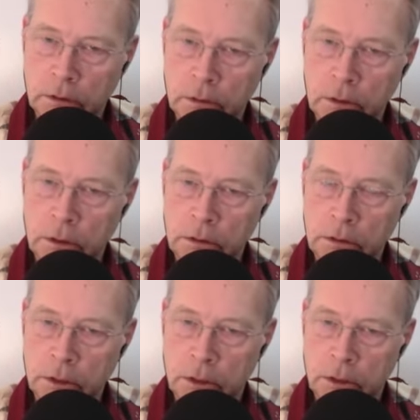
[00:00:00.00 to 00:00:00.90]
mm-hmm.
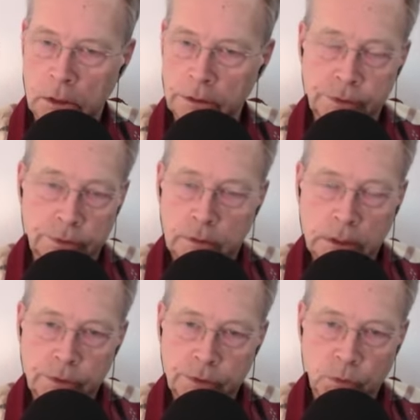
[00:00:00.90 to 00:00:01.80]
and uh, it's
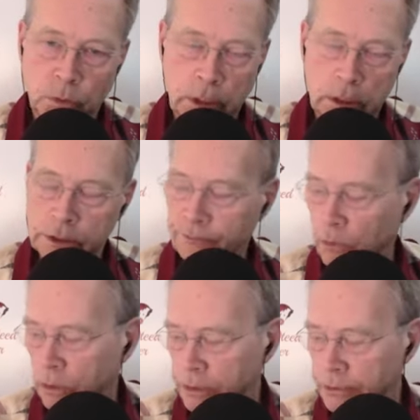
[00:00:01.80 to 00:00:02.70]
that's what it is
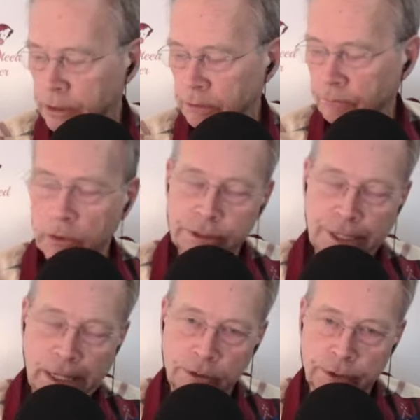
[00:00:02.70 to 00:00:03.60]
for, is to defer
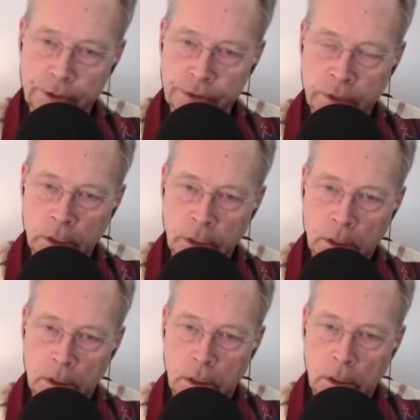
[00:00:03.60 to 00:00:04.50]
taxes.
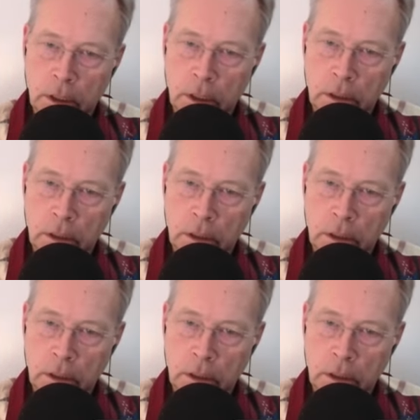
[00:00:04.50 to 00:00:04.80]
Yeah,